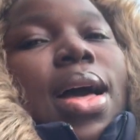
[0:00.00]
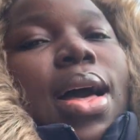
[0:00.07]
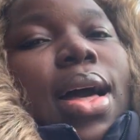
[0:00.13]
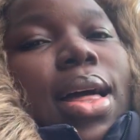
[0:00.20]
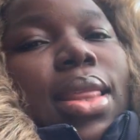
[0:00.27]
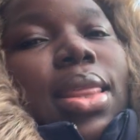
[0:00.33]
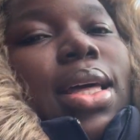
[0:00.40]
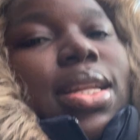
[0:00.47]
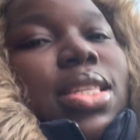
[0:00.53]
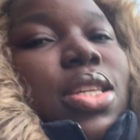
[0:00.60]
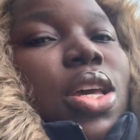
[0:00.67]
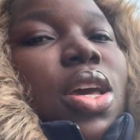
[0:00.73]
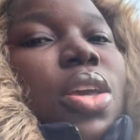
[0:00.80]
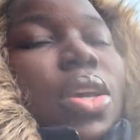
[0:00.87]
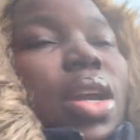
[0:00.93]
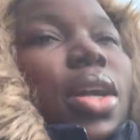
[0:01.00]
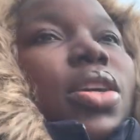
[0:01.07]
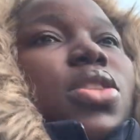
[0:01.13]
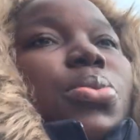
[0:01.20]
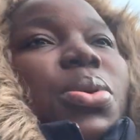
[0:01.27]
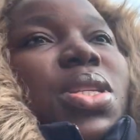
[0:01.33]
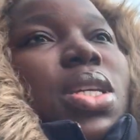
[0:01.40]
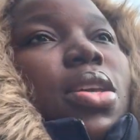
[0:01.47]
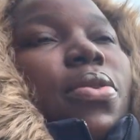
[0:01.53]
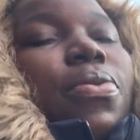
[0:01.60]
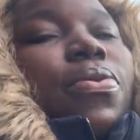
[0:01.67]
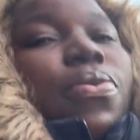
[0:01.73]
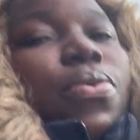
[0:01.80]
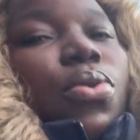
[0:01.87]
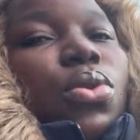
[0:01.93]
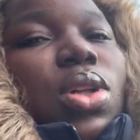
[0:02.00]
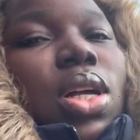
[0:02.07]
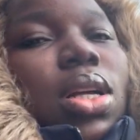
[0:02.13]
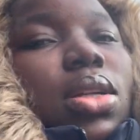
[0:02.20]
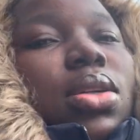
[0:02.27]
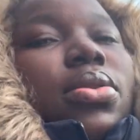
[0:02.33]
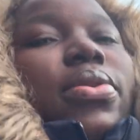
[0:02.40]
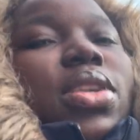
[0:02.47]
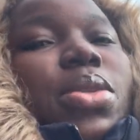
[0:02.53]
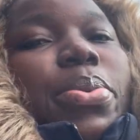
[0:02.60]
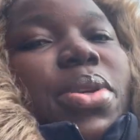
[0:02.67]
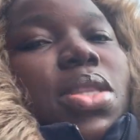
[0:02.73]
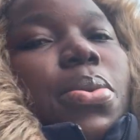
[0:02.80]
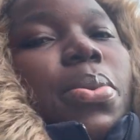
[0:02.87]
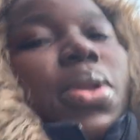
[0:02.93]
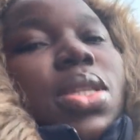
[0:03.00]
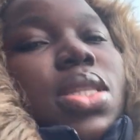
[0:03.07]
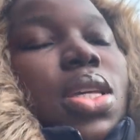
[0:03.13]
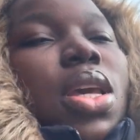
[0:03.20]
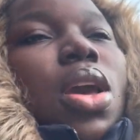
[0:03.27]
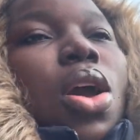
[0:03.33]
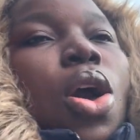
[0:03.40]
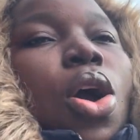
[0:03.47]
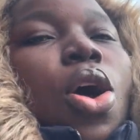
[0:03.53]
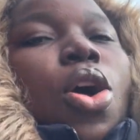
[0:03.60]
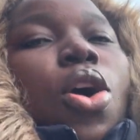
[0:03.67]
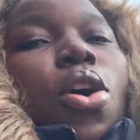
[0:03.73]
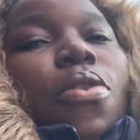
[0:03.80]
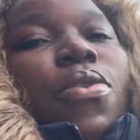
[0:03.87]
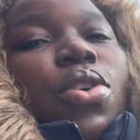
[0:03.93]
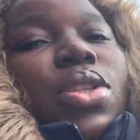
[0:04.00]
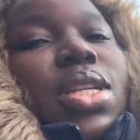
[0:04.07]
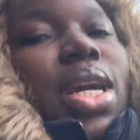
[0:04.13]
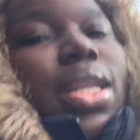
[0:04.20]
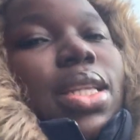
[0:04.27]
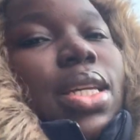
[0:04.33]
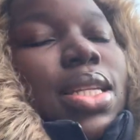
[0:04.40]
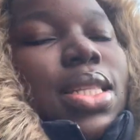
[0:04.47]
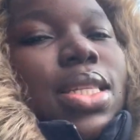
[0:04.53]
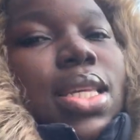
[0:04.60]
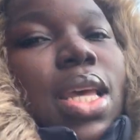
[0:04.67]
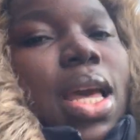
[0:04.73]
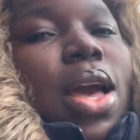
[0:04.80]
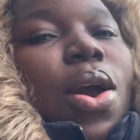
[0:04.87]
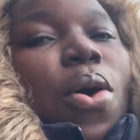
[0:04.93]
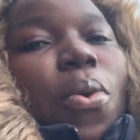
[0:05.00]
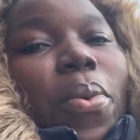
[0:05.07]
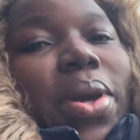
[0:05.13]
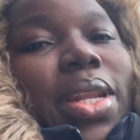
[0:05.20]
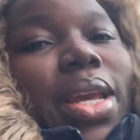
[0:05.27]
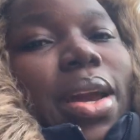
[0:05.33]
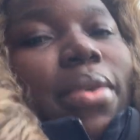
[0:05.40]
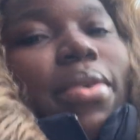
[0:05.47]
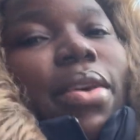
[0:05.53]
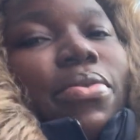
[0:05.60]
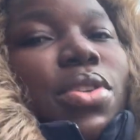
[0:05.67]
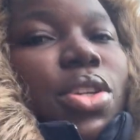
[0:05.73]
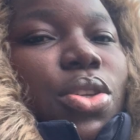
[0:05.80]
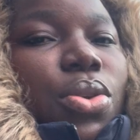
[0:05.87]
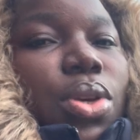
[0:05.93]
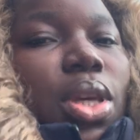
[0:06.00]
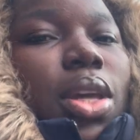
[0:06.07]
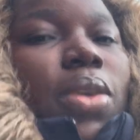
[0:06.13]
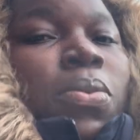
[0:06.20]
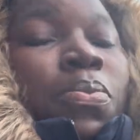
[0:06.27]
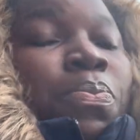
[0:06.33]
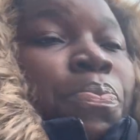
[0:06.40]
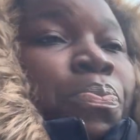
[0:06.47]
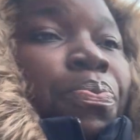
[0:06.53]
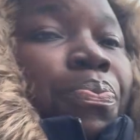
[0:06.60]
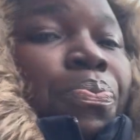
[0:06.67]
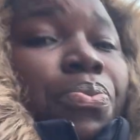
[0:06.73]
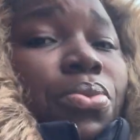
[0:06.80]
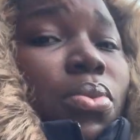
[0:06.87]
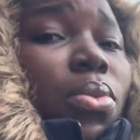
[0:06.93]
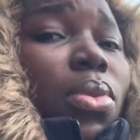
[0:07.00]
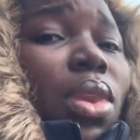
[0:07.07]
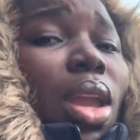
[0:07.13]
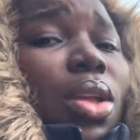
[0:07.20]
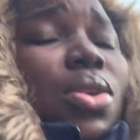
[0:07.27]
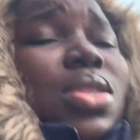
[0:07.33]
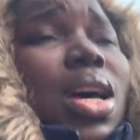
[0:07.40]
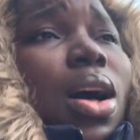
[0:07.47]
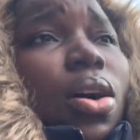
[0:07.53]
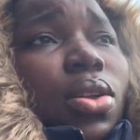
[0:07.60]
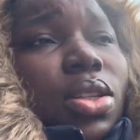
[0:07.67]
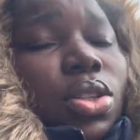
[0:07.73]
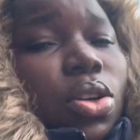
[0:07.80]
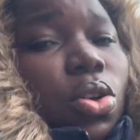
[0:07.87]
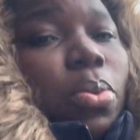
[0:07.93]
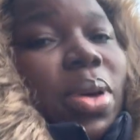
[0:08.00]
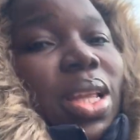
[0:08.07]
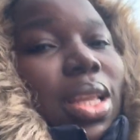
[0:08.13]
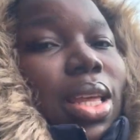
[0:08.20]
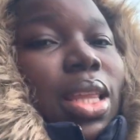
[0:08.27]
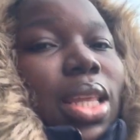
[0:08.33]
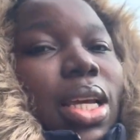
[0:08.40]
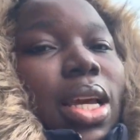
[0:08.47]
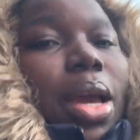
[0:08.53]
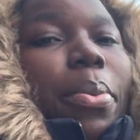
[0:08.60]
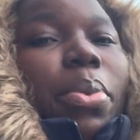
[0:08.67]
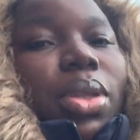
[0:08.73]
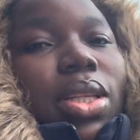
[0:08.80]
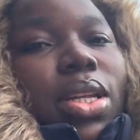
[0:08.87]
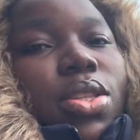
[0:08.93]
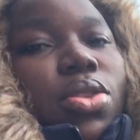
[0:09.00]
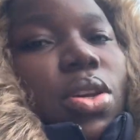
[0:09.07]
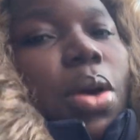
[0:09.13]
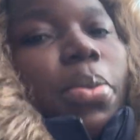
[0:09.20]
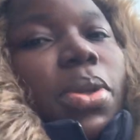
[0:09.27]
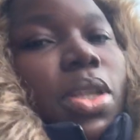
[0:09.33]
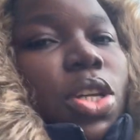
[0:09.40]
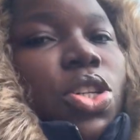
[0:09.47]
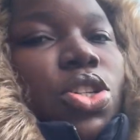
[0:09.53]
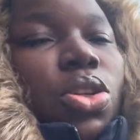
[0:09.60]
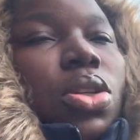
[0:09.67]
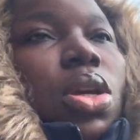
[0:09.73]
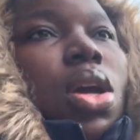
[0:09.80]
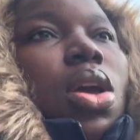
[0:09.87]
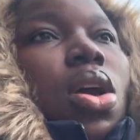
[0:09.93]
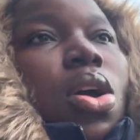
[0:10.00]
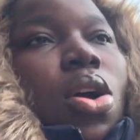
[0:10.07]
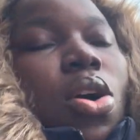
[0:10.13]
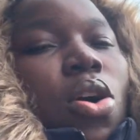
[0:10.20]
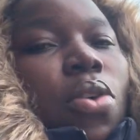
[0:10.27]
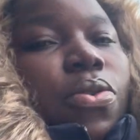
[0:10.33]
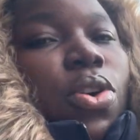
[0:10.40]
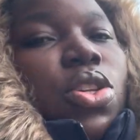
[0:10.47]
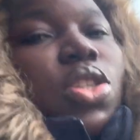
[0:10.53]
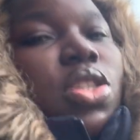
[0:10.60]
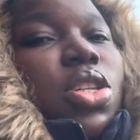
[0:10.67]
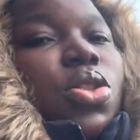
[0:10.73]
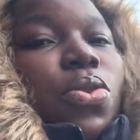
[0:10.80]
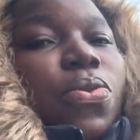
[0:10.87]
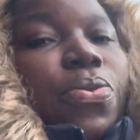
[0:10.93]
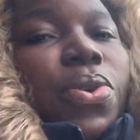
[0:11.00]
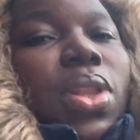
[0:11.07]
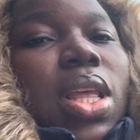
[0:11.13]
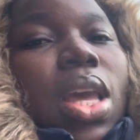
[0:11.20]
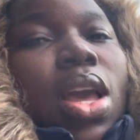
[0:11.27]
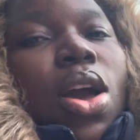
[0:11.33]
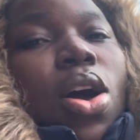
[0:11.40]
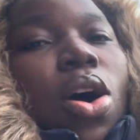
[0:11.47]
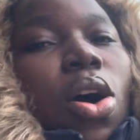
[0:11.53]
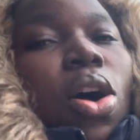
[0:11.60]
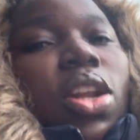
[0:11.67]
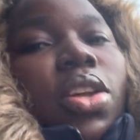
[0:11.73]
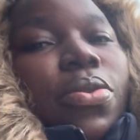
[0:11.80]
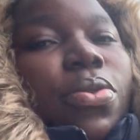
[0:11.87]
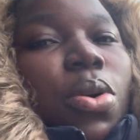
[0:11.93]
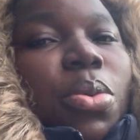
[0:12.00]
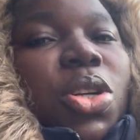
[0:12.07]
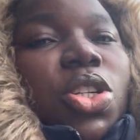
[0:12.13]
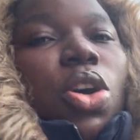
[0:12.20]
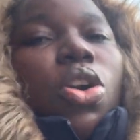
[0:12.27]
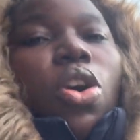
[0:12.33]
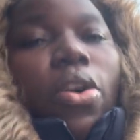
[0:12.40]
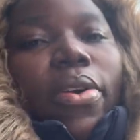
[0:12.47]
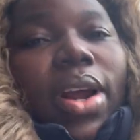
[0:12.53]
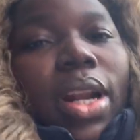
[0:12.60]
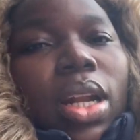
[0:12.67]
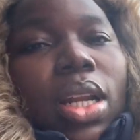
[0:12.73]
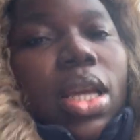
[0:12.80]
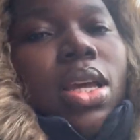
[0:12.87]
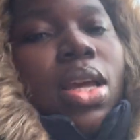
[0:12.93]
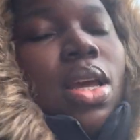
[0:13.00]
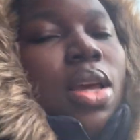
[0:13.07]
and that you are going to be taking full responsibility of all their needs when they arrive in the UK. Those are all the documents that I think are important to your application. Of course, you need to fill all the information correctly.